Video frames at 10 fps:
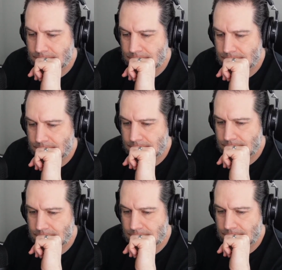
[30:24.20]

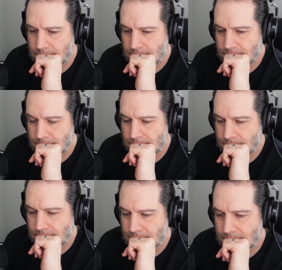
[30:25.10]

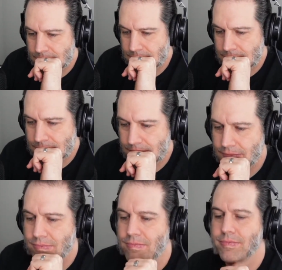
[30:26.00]

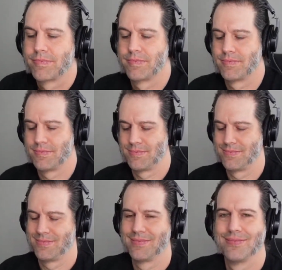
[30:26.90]

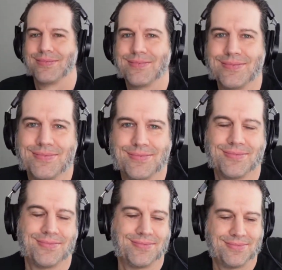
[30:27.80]

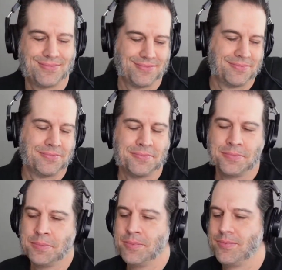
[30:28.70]

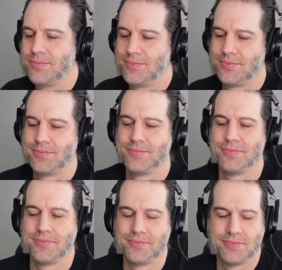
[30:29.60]

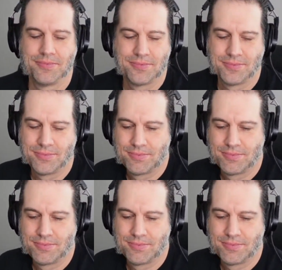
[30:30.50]
(silent)